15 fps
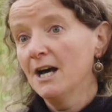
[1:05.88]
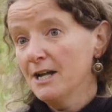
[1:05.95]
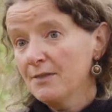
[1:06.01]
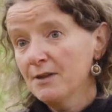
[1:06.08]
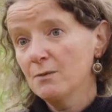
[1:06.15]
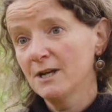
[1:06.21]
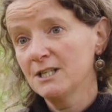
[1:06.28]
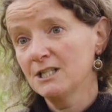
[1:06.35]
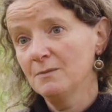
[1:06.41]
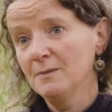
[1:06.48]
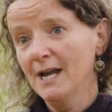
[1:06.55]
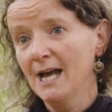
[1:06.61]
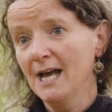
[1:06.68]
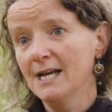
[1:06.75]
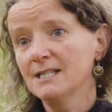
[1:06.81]
Another question
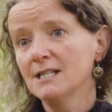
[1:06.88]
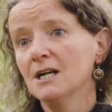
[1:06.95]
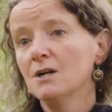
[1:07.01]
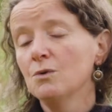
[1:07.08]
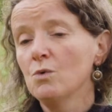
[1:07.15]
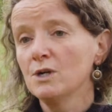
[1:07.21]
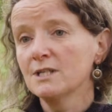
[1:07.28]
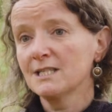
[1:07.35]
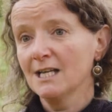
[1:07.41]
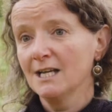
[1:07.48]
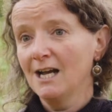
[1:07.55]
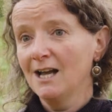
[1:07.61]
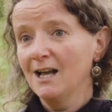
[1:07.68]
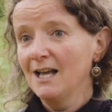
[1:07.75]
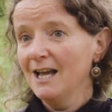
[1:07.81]
we had was,
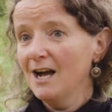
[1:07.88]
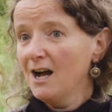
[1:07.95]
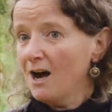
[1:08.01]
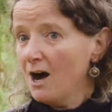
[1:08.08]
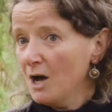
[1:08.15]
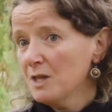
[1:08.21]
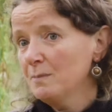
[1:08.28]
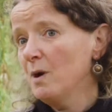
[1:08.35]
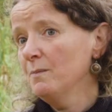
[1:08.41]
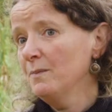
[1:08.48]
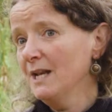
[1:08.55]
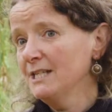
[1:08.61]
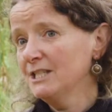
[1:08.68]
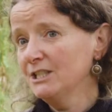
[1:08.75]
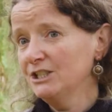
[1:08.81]
are the
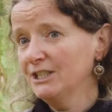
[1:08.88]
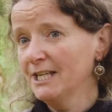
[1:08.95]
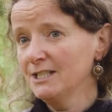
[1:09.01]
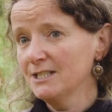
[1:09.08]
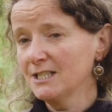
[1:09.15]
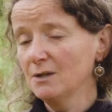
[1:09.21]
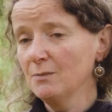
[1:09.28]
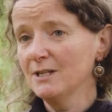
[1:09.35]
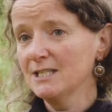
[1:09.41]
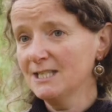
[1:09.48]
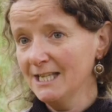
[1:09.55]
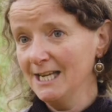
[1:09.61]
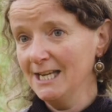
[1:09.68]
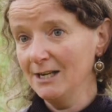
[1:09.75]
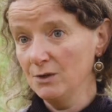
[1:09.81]
population changes that we're
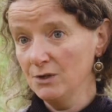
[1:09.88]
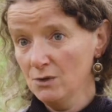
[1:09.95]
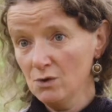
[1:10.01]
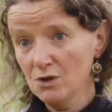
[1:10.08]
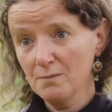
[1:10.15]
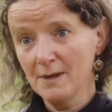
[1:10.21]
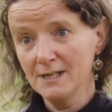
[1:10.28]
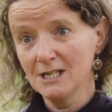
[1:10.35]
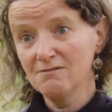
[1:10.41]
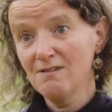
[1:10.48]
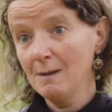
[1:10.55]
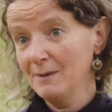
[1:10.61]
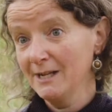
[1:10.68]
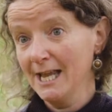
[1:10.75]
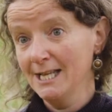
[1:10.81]
seeing on North Meadow
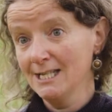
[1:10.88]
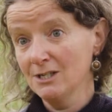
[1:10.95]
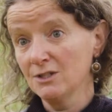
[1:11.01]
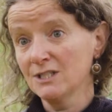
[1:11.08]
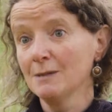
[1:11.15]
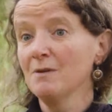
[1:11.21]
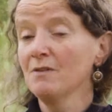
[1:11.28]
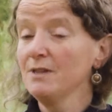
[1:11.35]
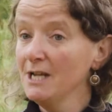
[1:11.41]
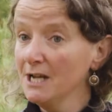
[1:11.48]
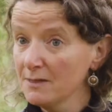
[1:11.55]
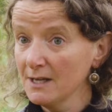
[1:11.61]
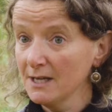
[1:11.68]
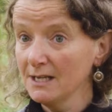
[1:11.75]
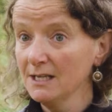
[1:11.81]
replicated on some of the
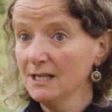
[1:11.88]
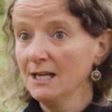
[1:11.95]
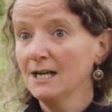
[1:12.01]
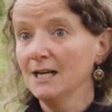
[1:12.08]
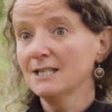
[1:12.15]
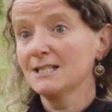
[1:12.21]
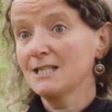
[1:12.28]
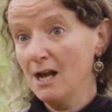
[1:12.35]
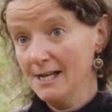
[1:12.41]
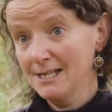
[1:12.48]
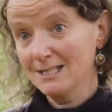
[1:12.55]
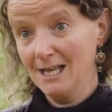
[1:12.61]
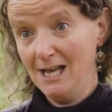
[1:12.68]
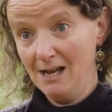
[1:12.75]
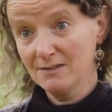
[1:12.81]
other
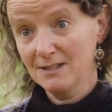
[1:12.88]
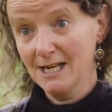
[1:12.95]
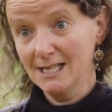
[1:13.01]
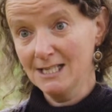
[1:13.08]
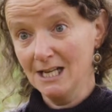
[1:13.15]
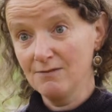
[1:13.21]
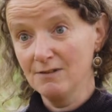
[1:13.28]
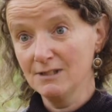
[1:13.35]
sites that have snake's head